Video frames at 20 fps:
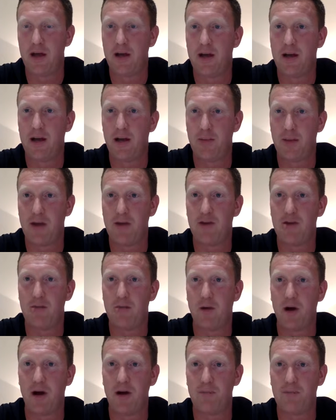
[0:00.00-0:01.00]
now bearing in
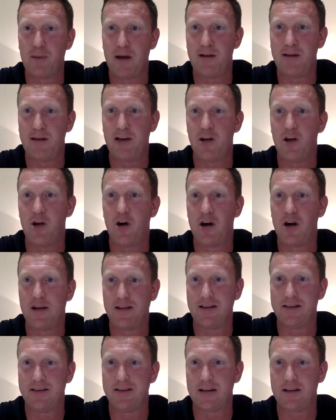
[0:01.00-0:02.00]
mind Ben done 9
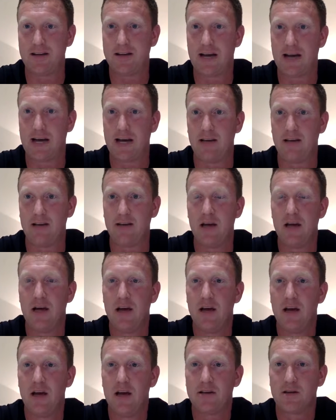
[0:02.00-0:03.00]
in 6 days,
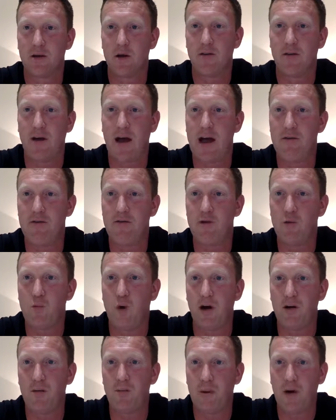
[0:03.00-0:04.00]
so if every
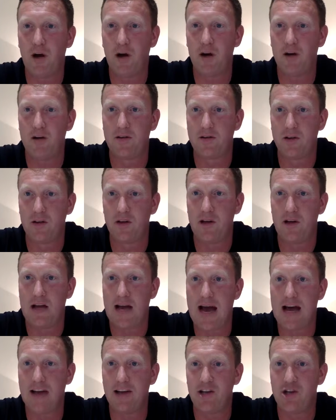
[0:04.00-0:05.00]
one person
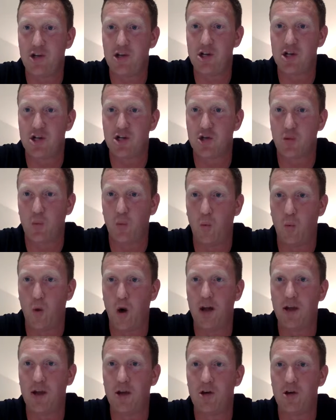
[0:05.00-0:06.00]
added just
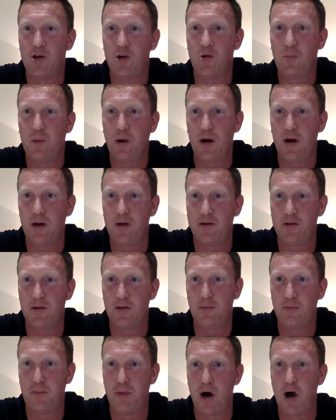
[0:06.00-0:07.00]
one new
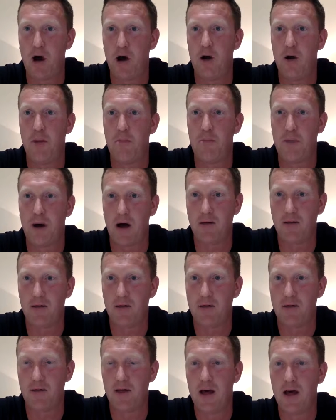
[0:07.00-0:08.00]
person per
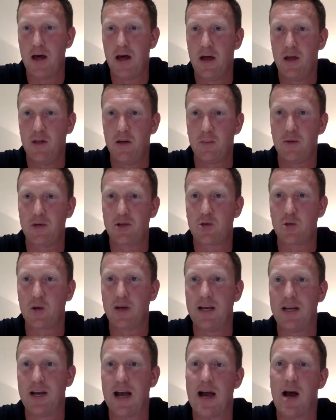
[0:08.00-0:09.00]
month, that
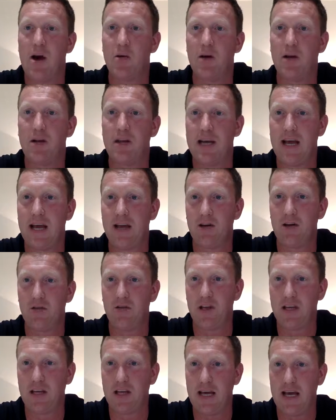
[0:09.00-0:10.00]
between now and the end of
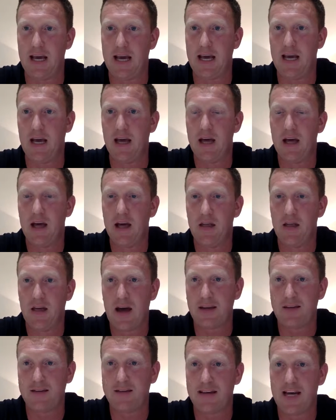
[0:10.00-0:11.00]
the year,
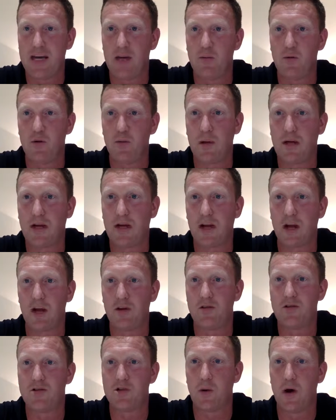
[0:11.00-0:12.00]
that team would be
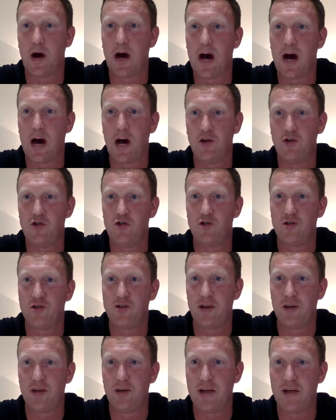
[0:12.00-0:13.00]
close to
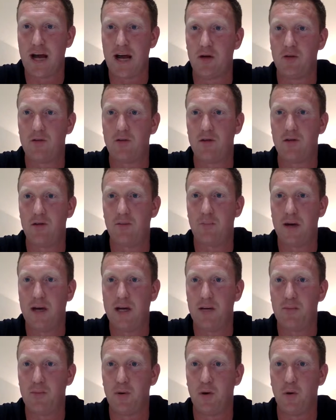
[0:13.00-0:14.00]
100,000
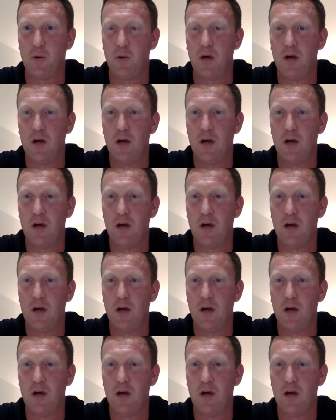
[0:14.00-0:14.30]
people.